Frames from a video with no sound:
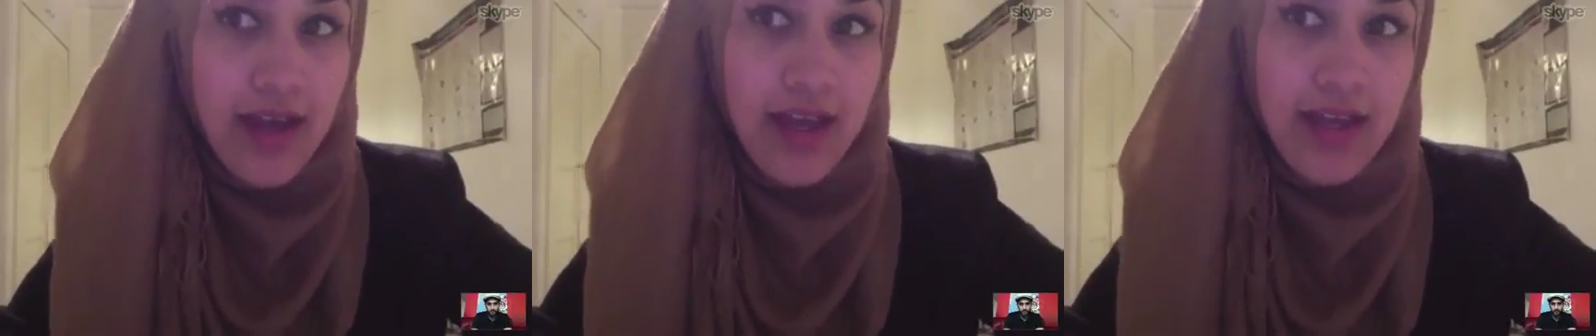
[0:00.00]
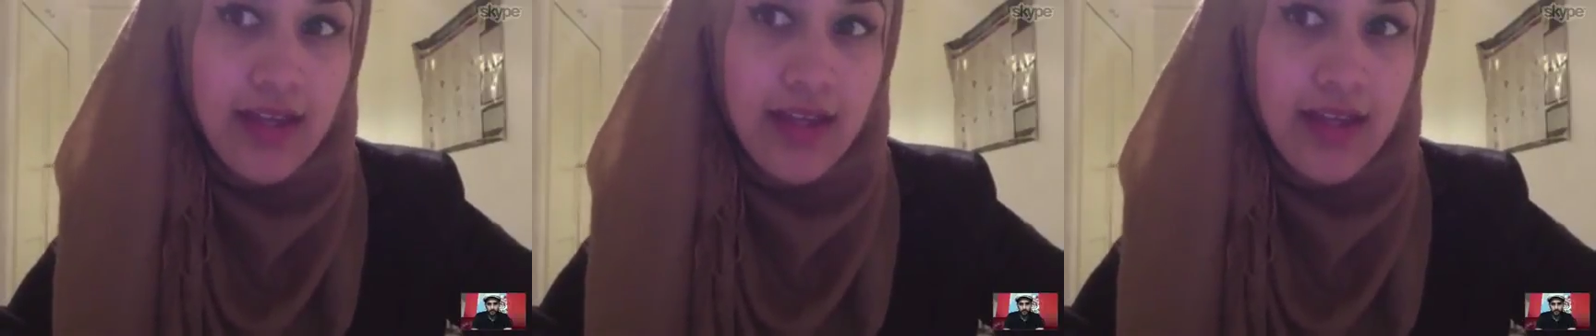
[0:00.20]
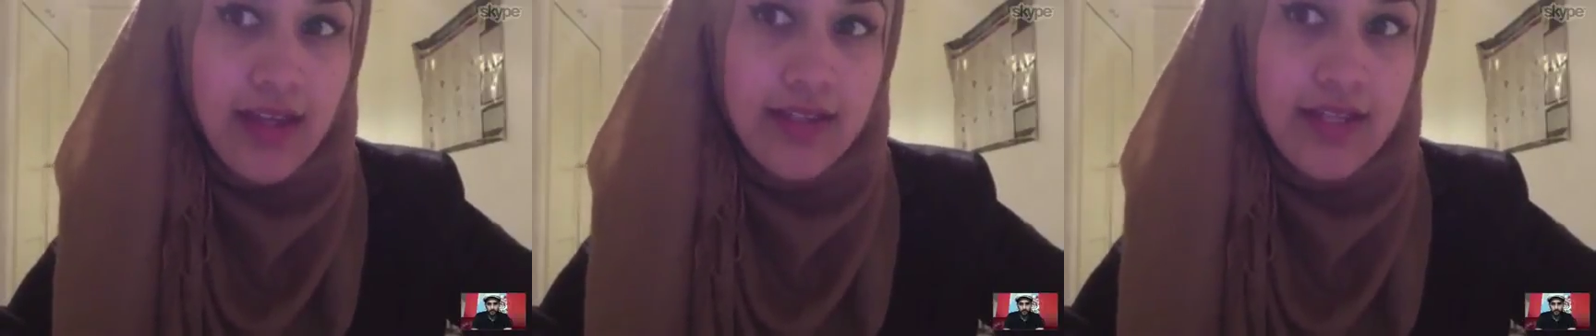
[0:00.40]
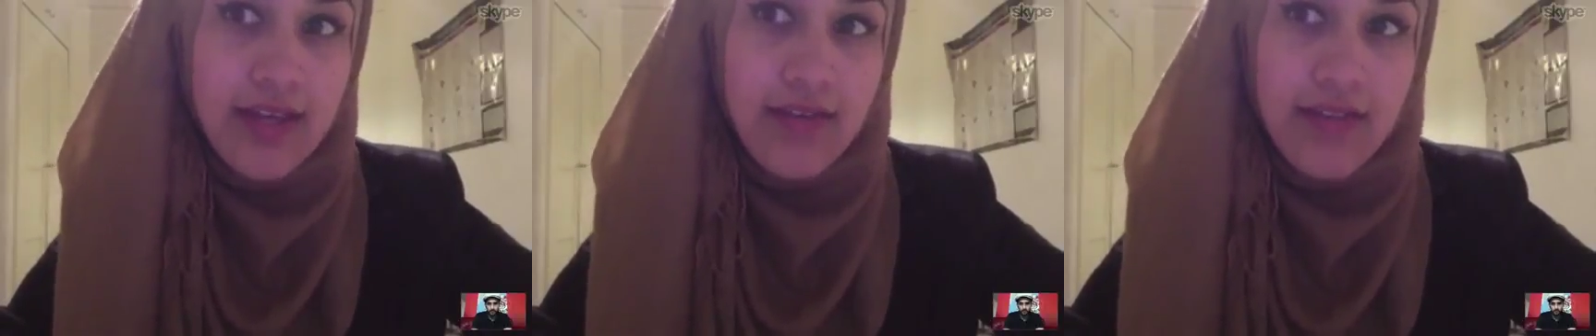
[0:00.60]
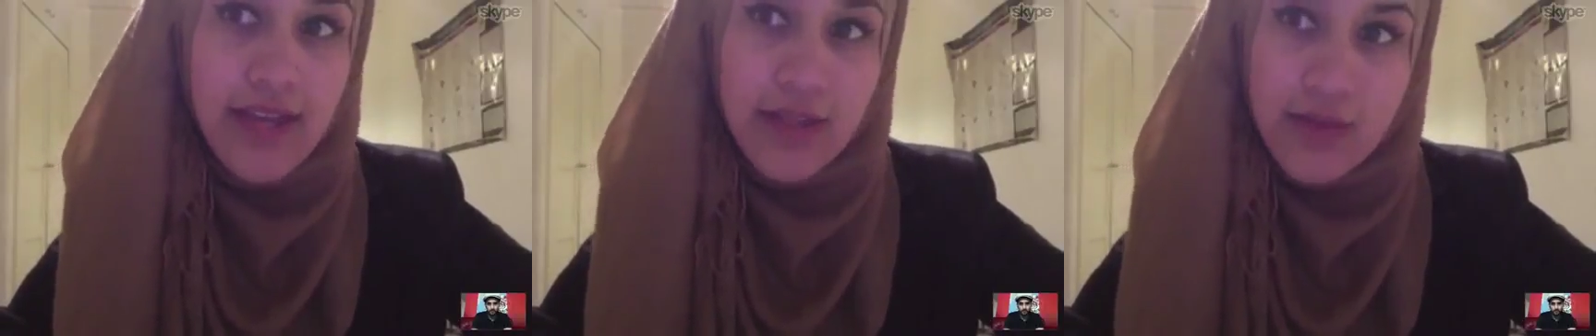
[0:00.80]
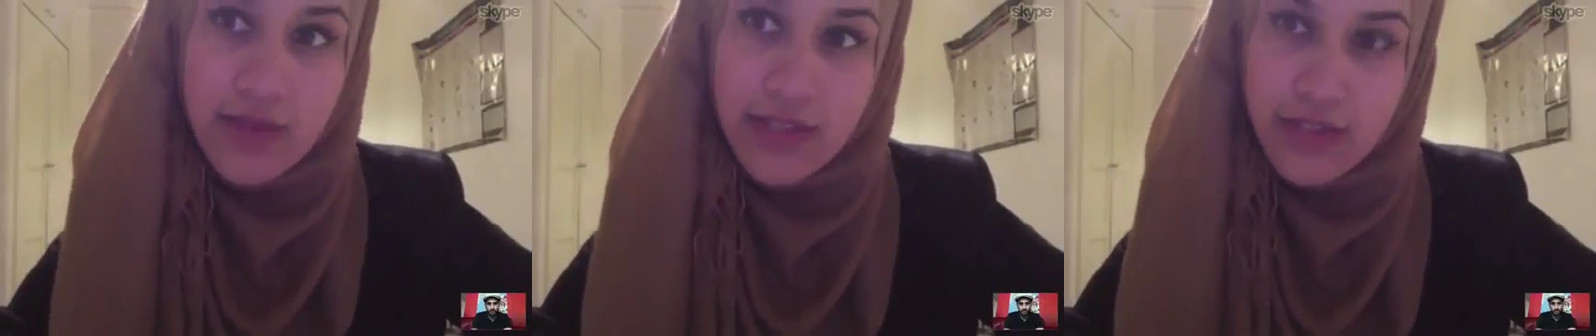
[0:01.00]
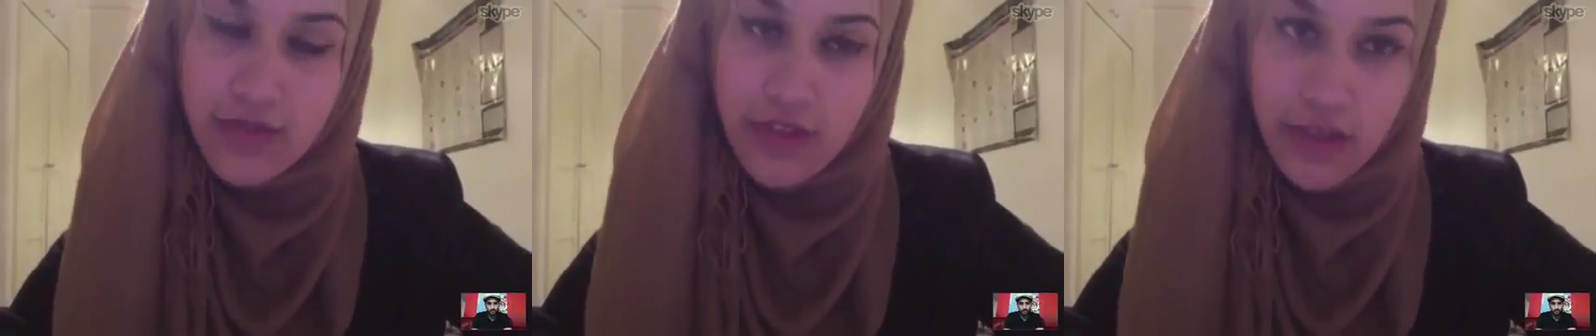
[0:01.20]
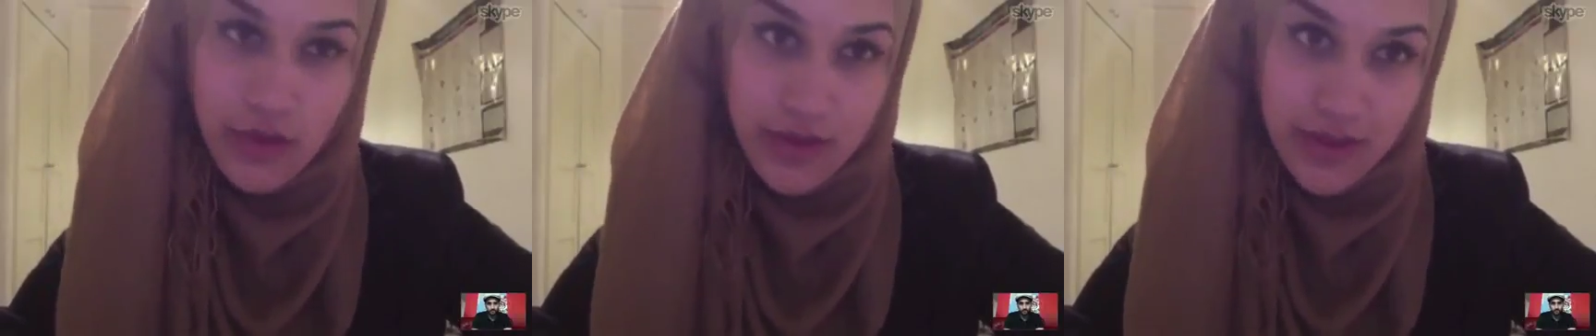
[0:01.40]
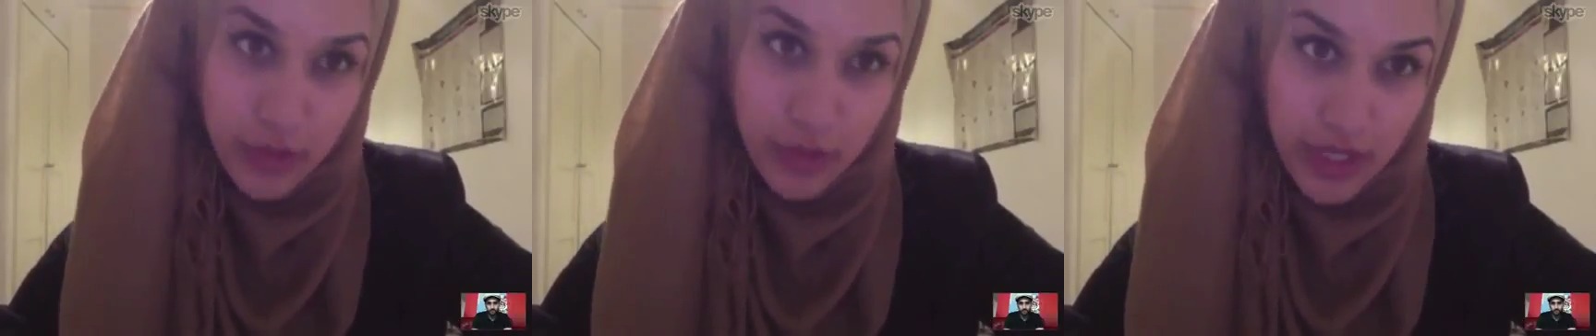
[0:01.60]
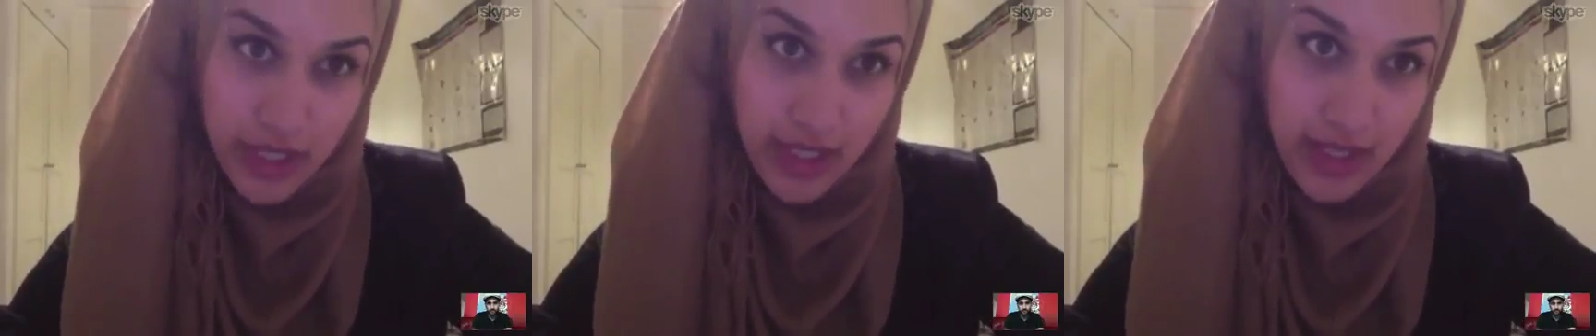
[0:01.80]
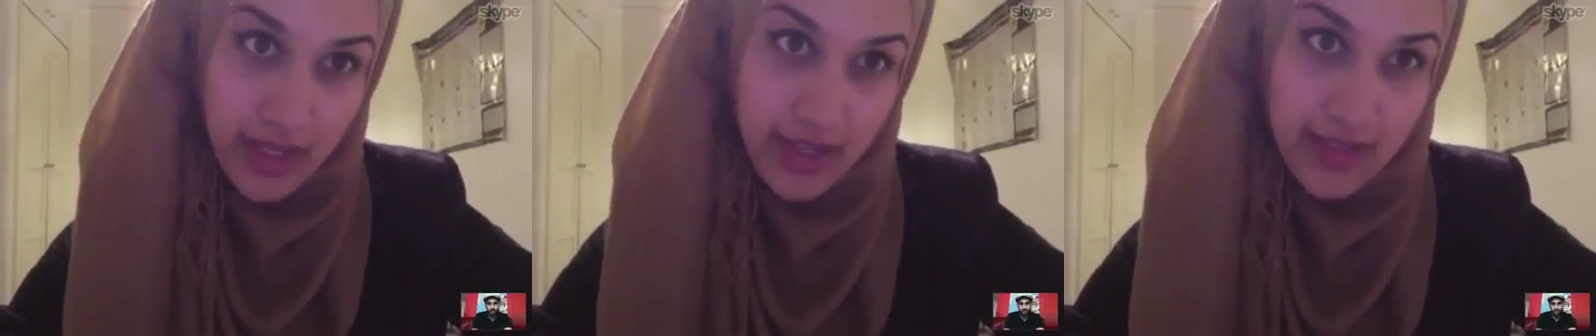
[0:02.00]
And if that's what this video is bringing,